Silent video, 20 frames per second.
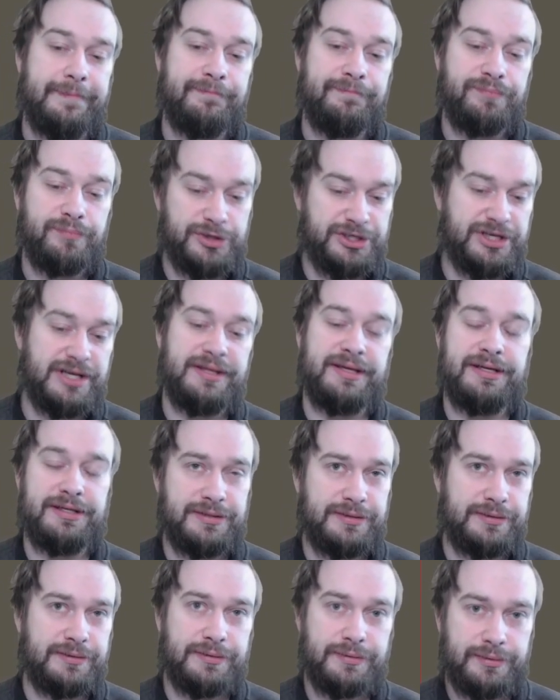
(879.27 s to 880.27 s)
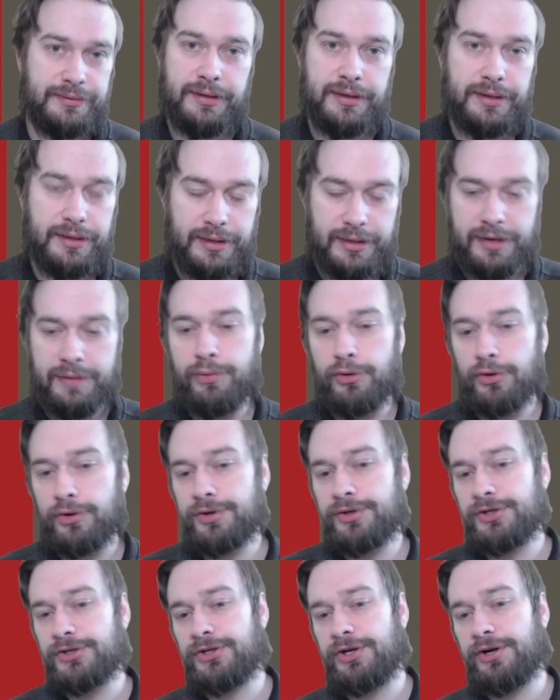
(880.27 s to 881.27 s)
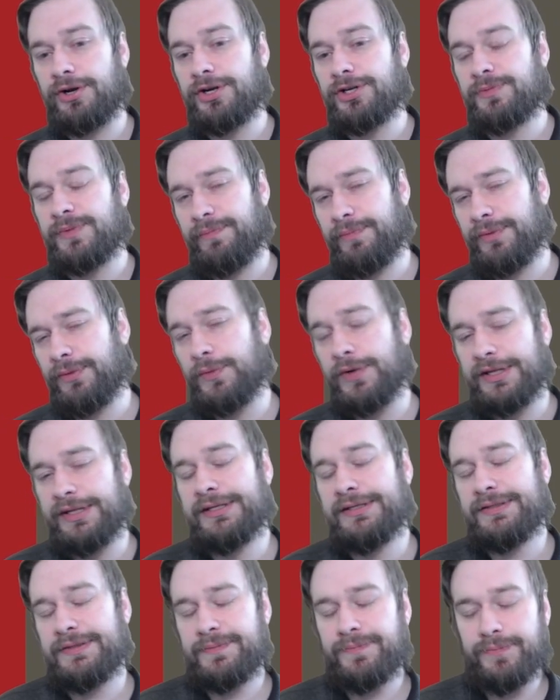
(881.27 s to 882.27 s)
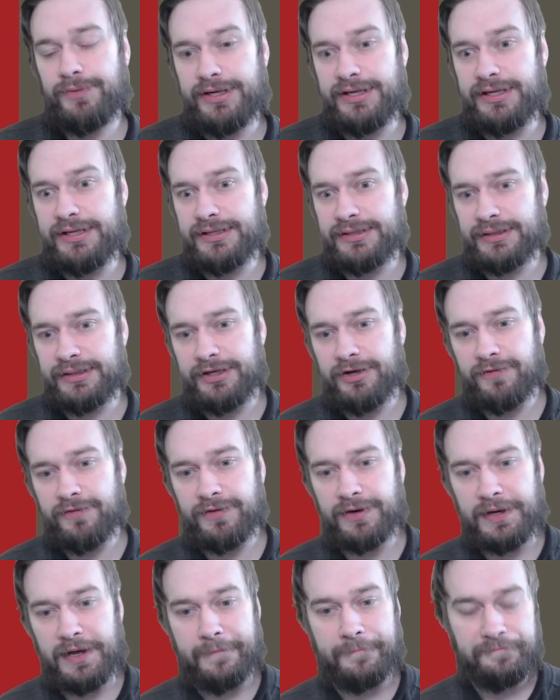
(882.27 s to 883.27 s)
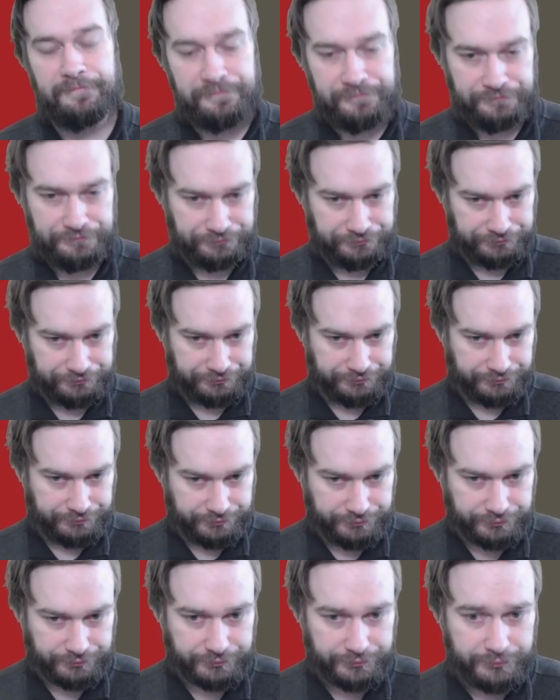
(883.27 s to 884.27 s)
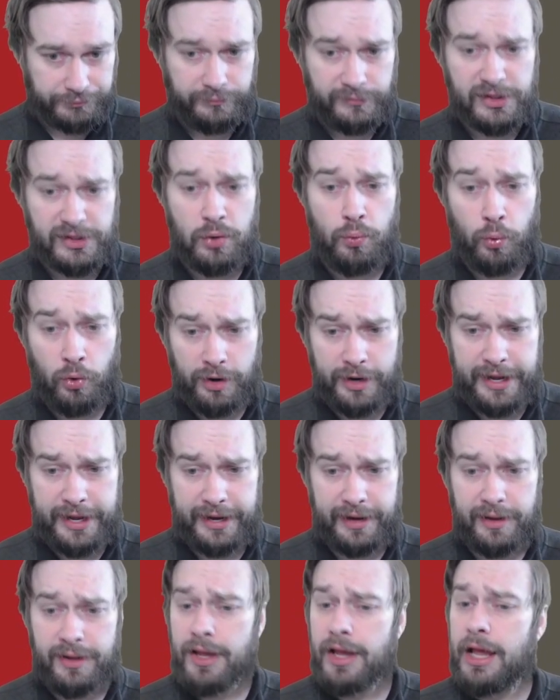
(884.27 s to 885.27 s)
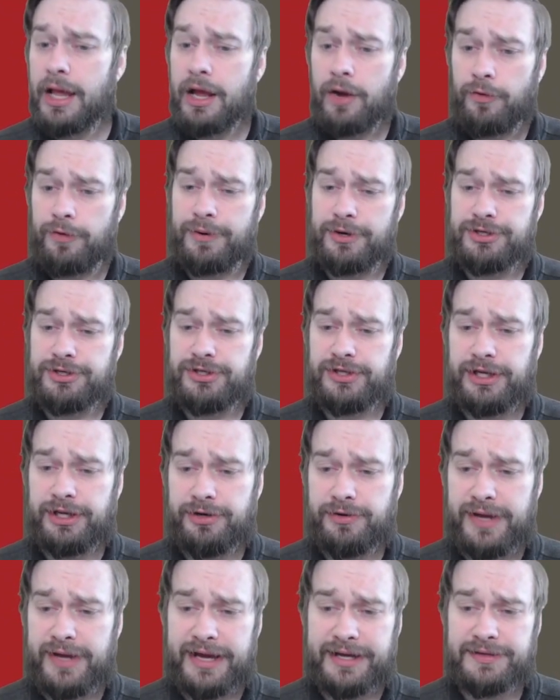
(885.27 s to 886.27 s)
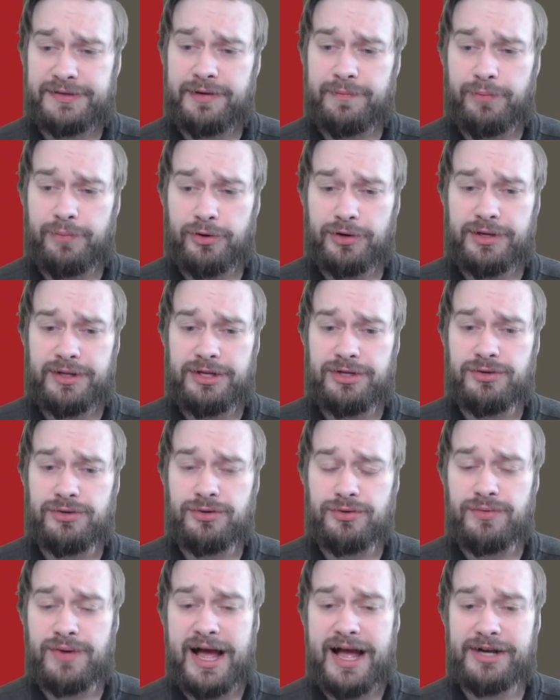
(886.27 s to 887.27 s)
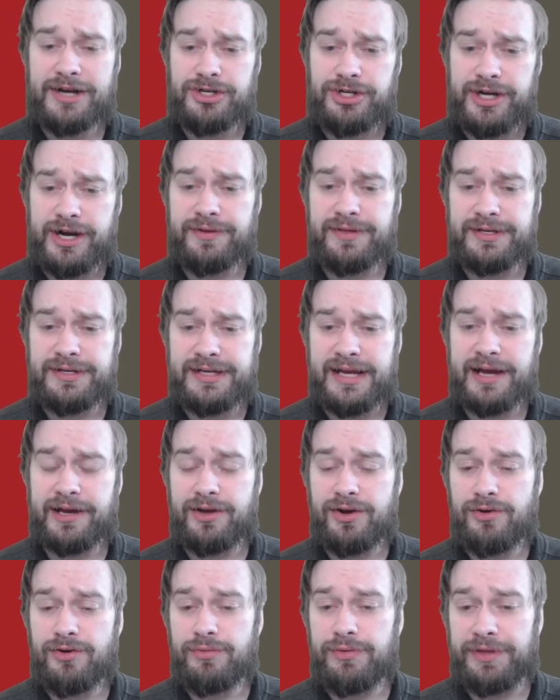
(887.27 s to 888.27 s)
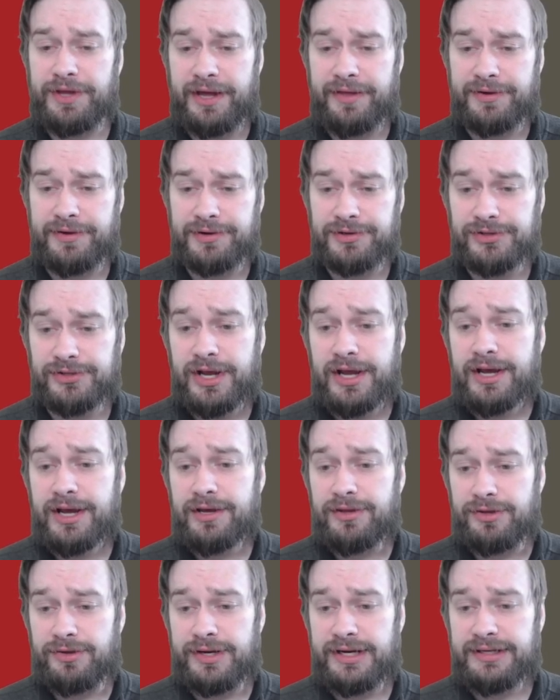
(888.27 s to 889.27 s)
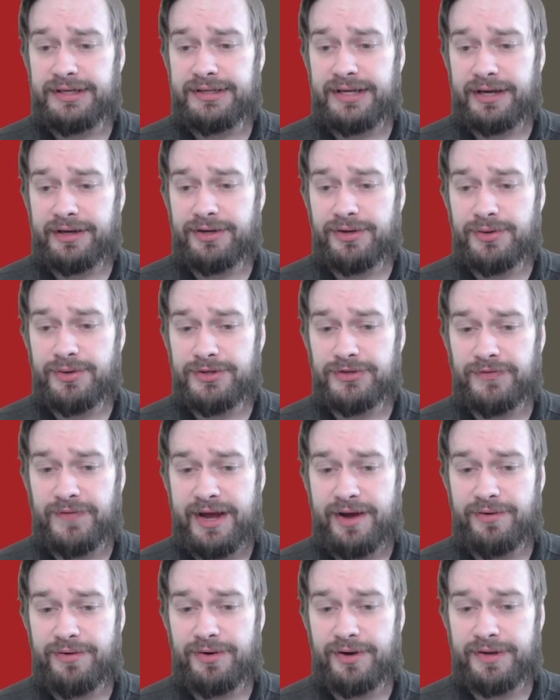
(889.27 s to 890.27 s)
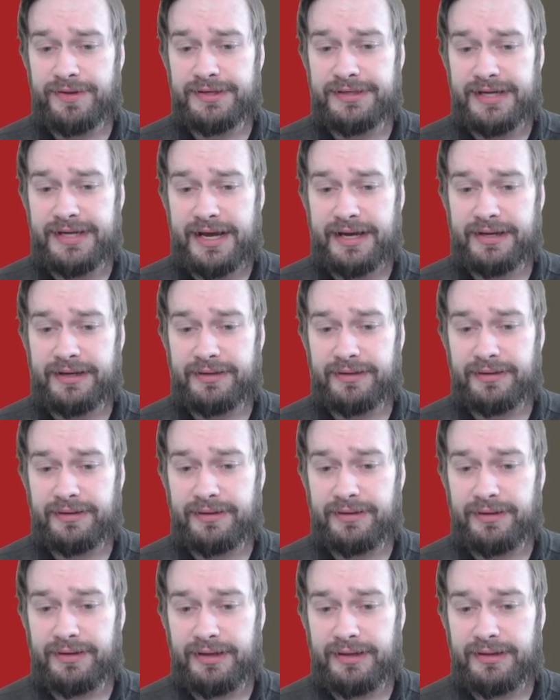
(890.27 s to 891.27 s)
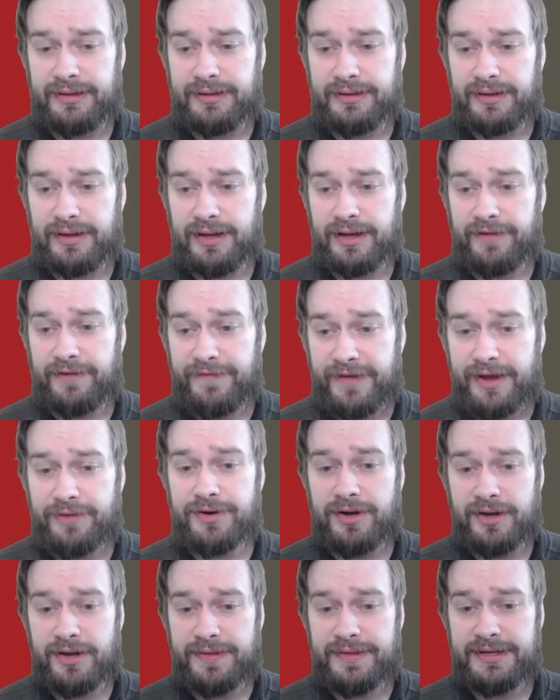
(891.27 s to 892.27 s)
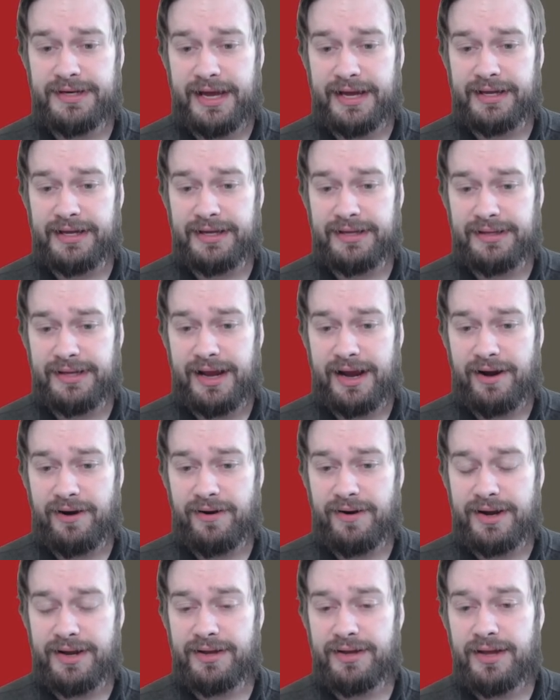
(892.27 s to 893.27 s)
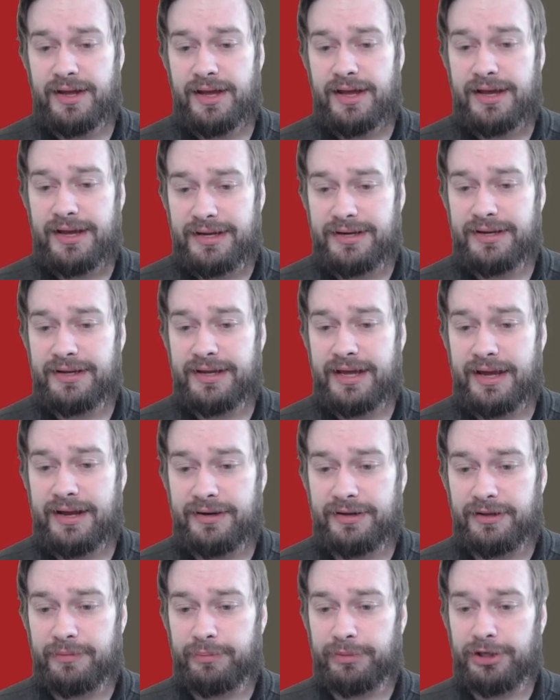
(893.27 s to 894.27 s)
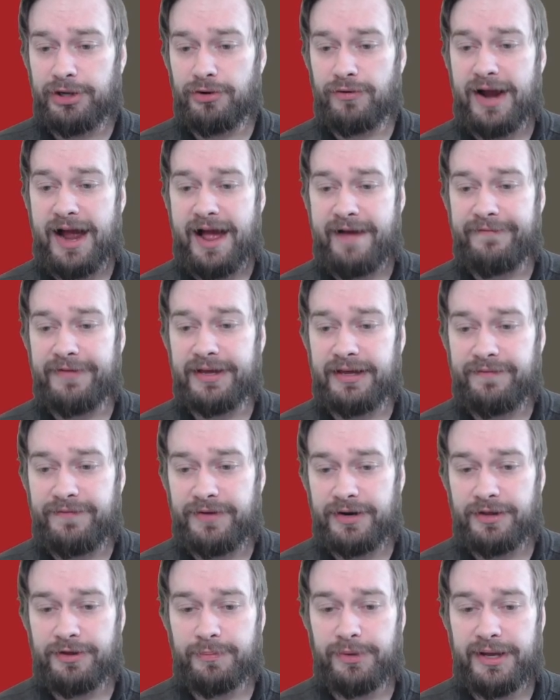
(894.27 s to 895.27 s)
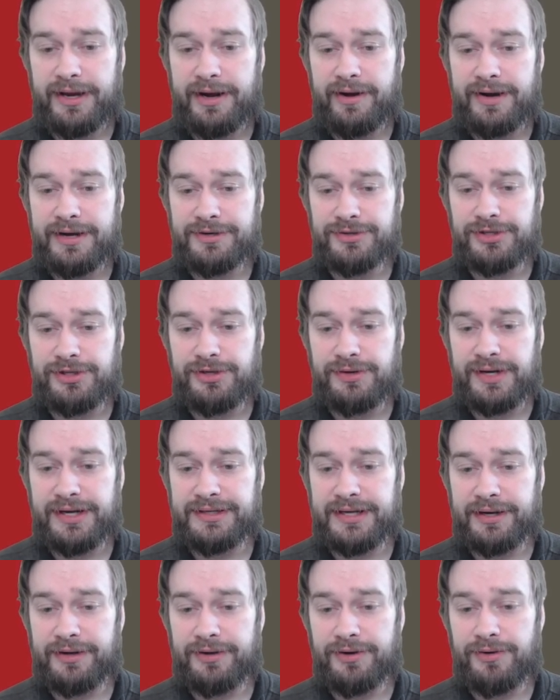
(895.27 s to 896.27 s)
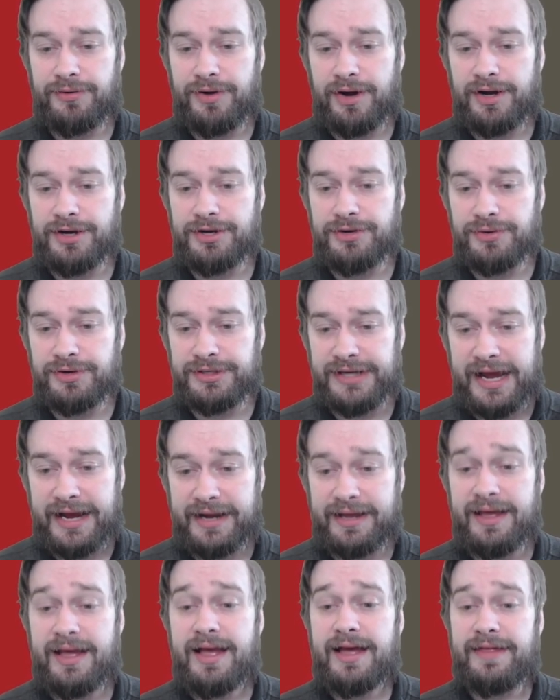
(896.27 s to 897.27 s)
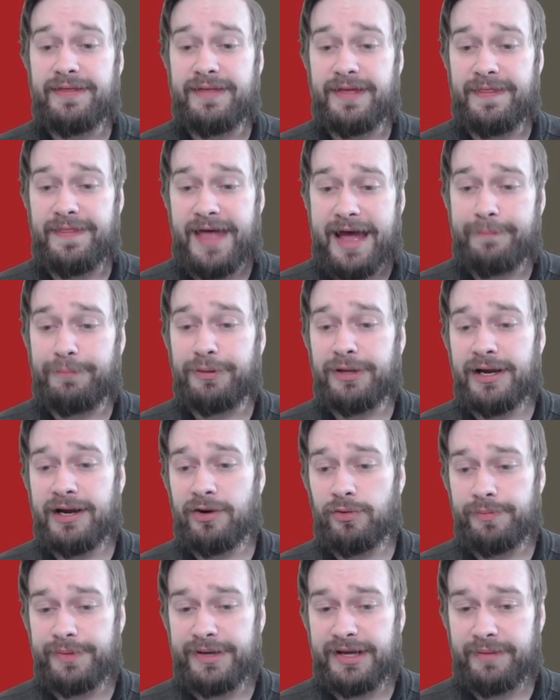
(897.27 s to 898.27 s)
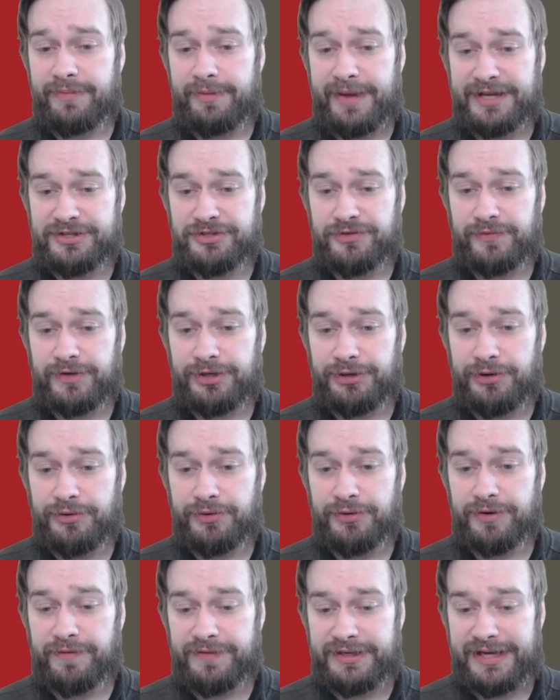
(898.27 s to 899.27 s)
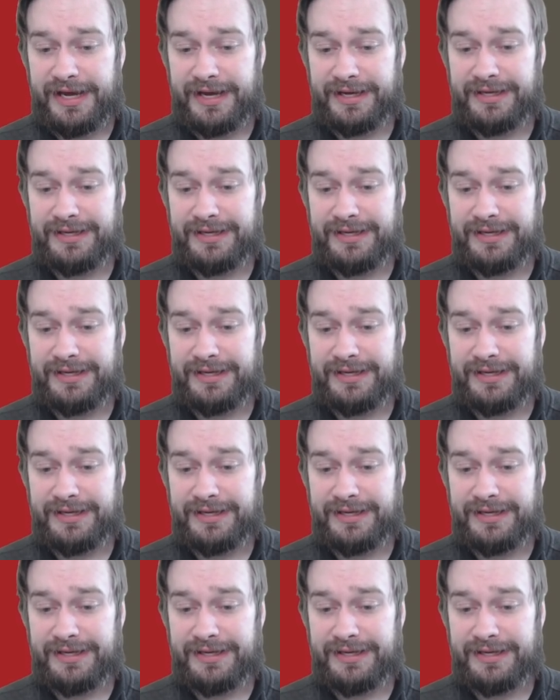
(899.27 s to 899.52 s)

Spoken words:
which I think is an important discouragement, but one that's pretty easily overcome. Warning! When purchasing a new deck, is it important that you do not share the deck code with others. The unique deck code is found on the deck found on the deck in the area indicated in the below graphic. If another player enters the unique deck code on your deck, then that player will become the Master Vault owner of the deck